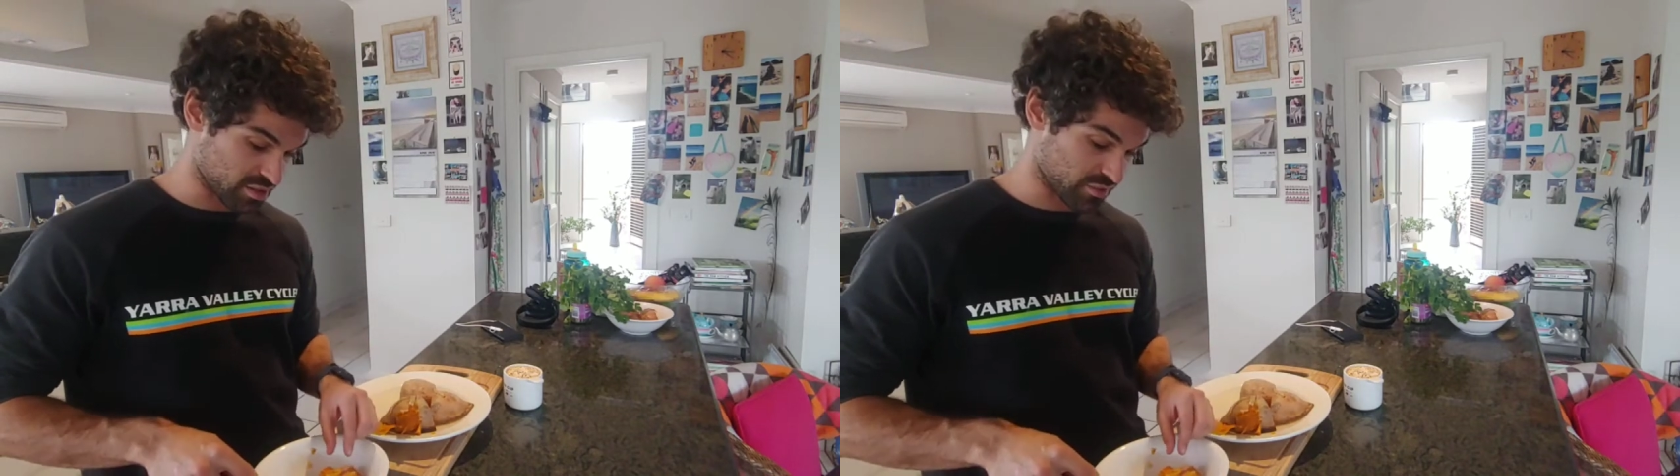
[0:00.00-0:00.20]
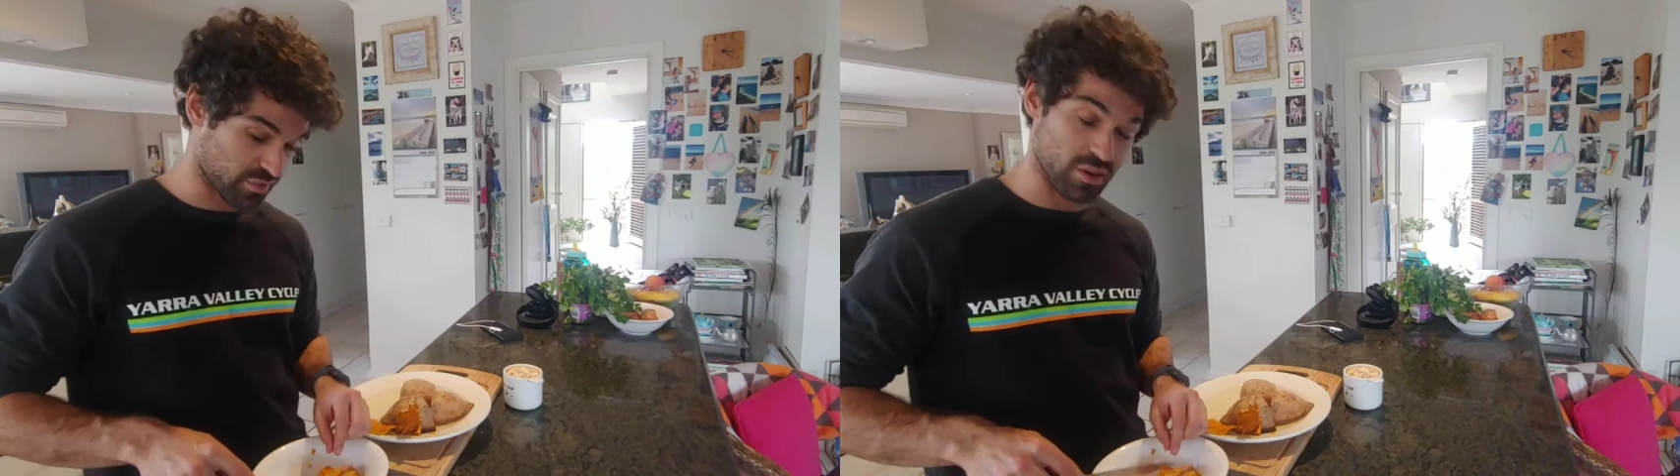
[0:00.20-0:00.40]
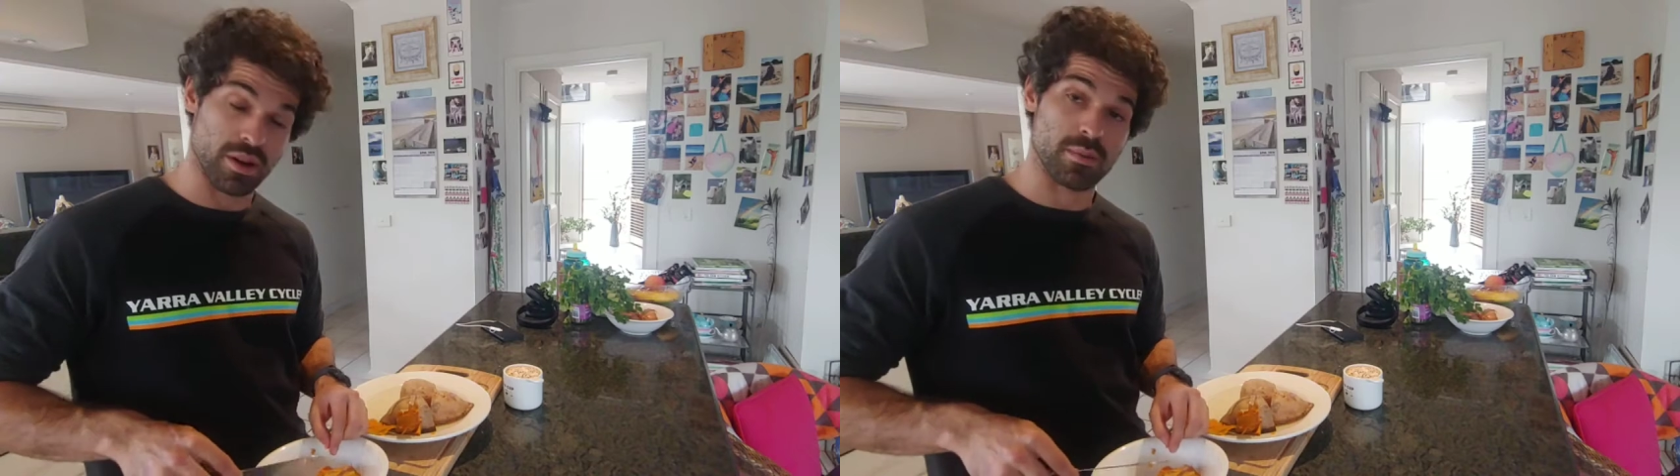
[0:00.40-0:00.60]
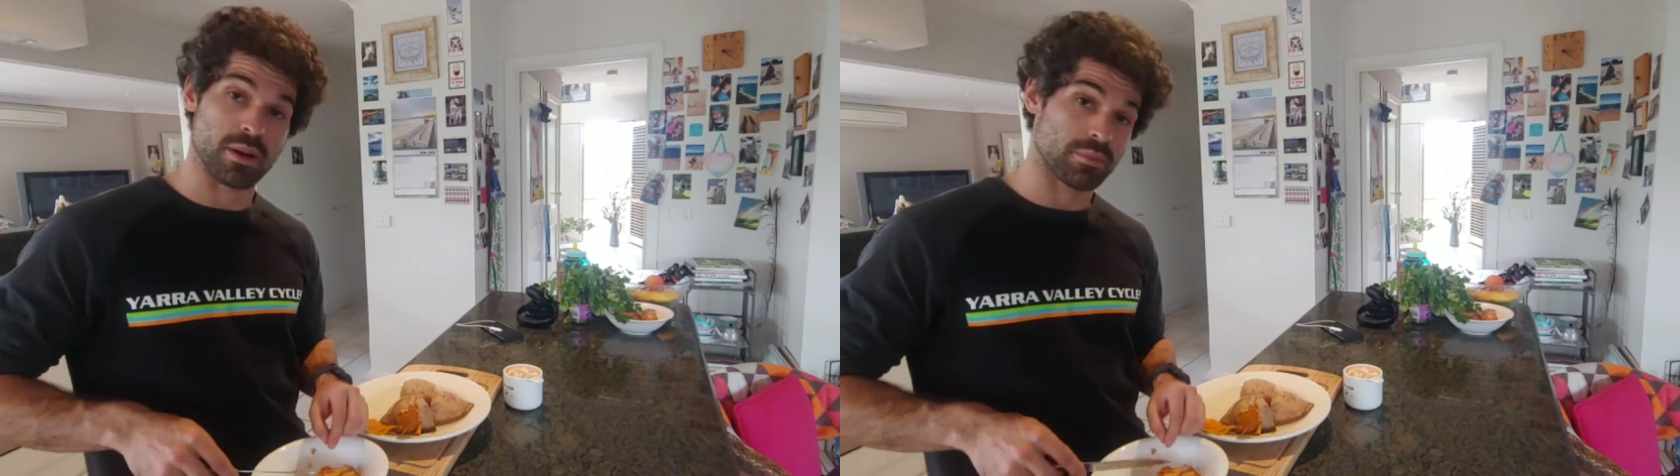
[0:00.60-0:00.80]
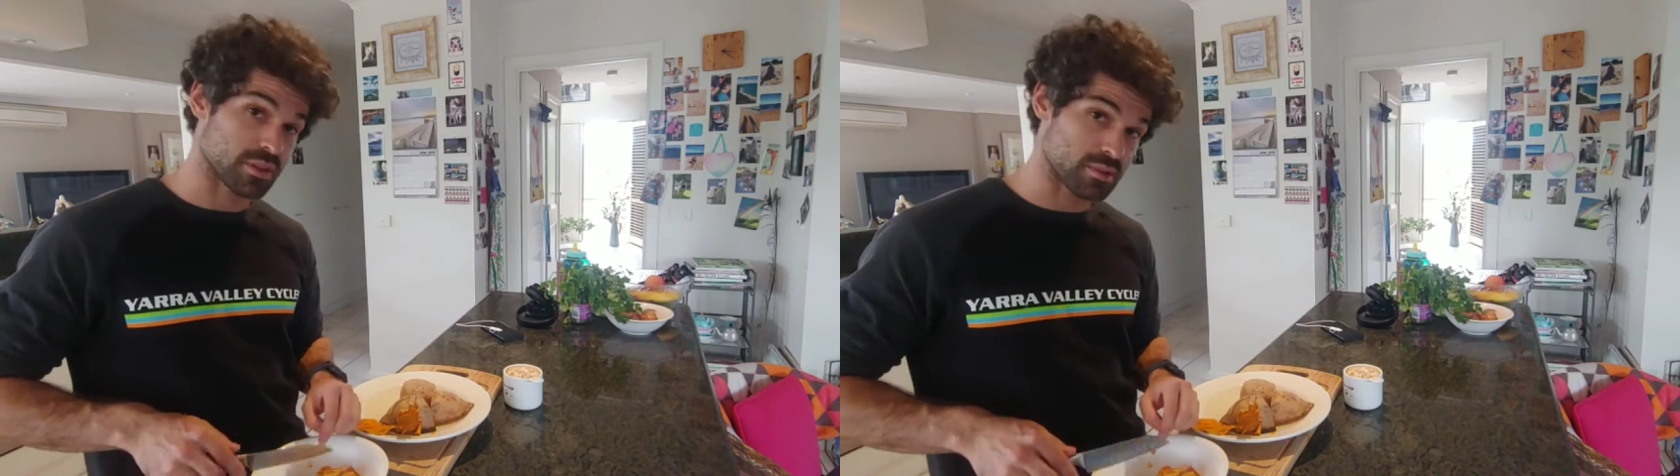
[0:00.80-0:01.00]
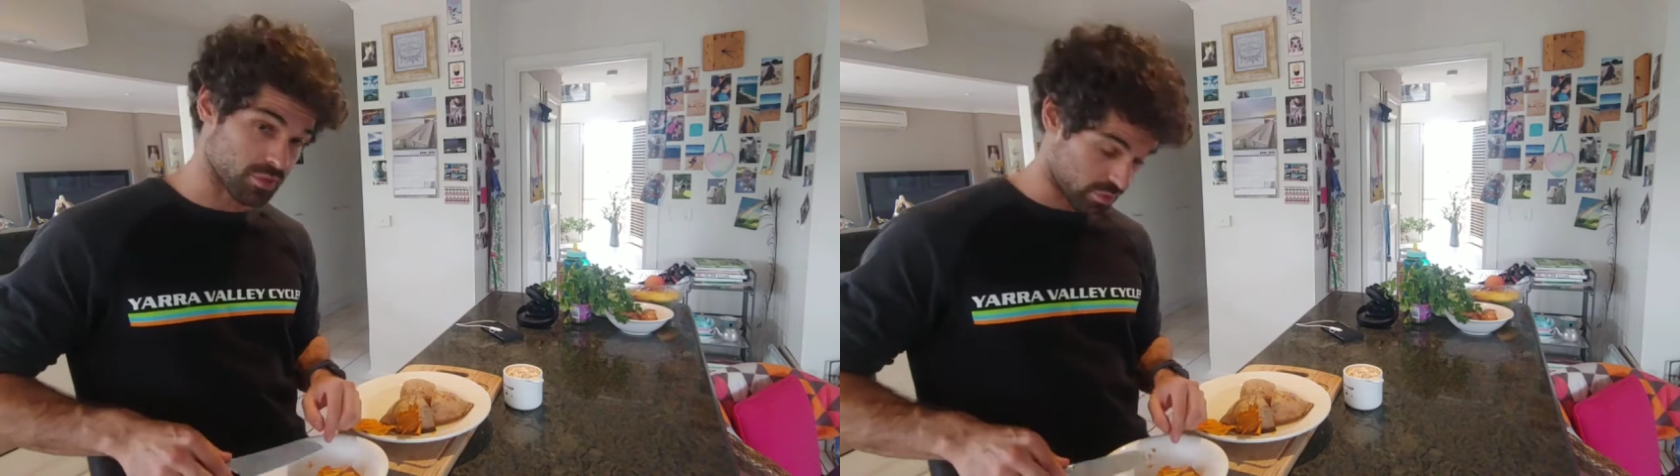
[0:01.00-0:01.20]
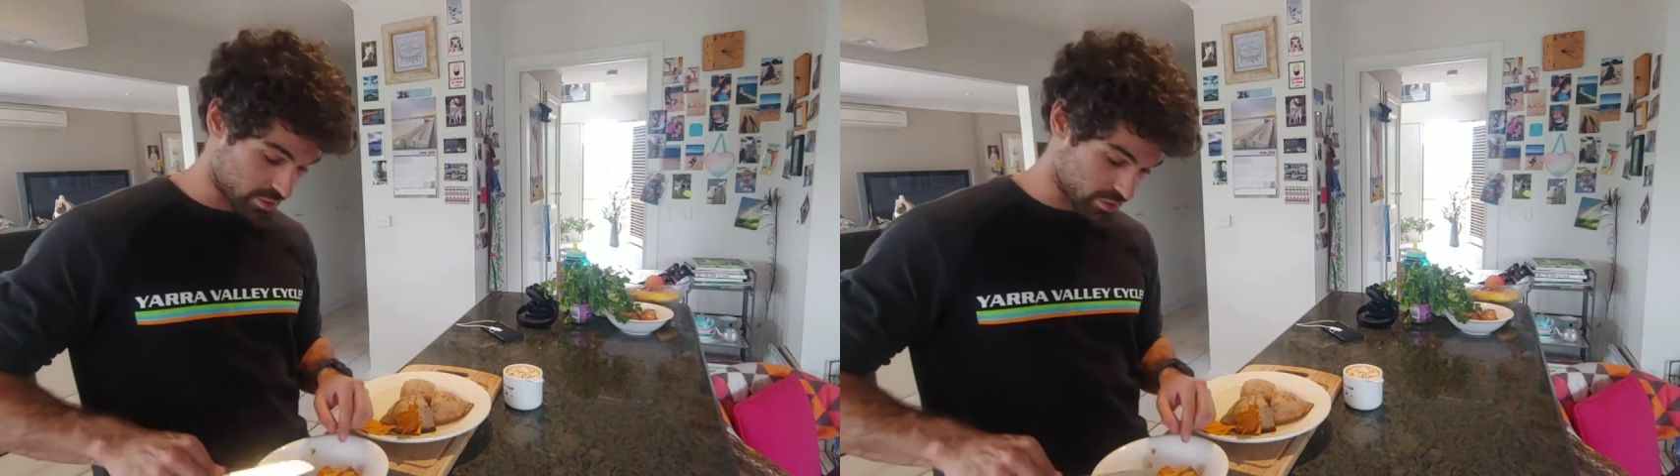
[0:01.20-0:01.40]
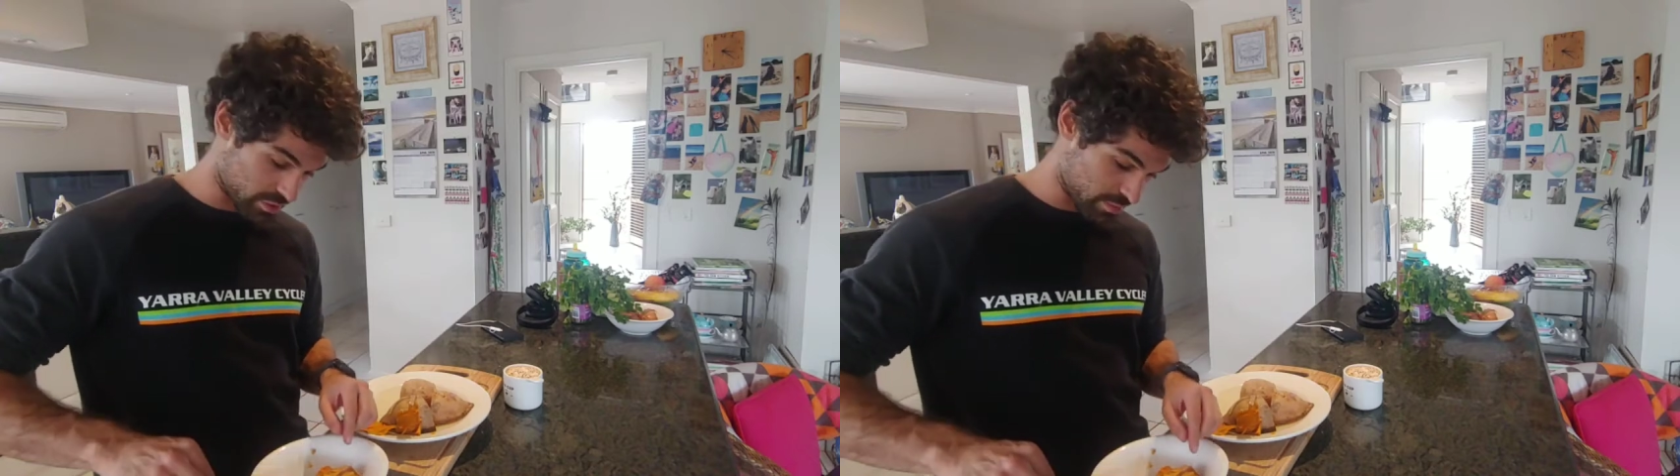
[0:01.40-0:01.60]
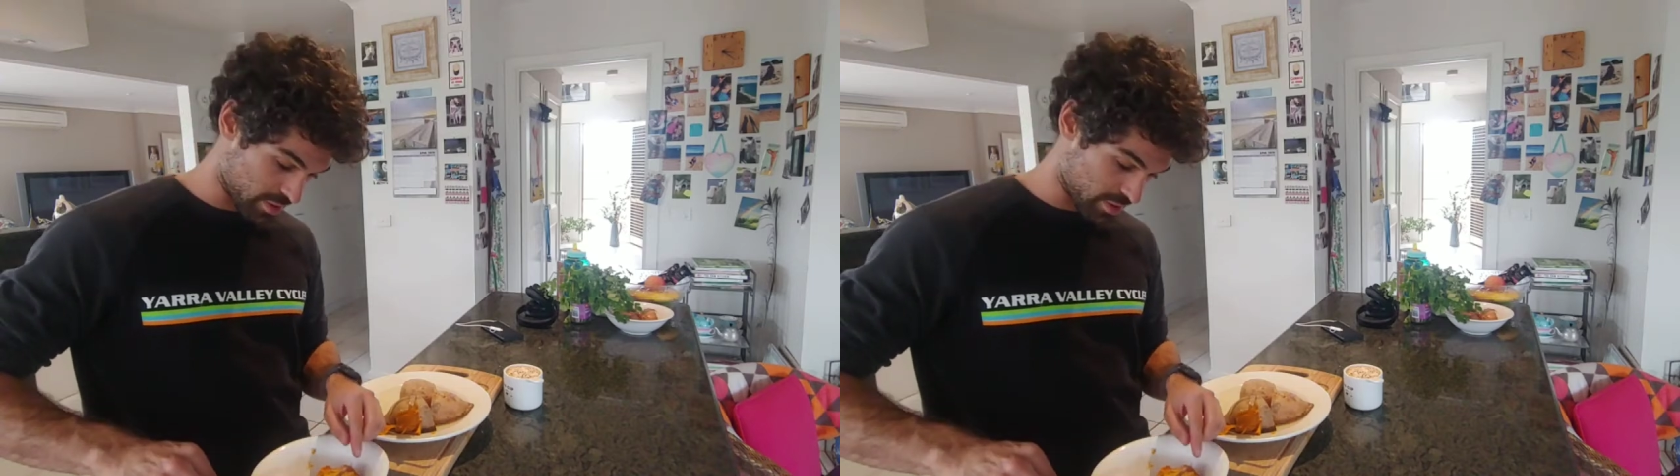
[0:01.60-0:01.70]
just fry them up in some oil in a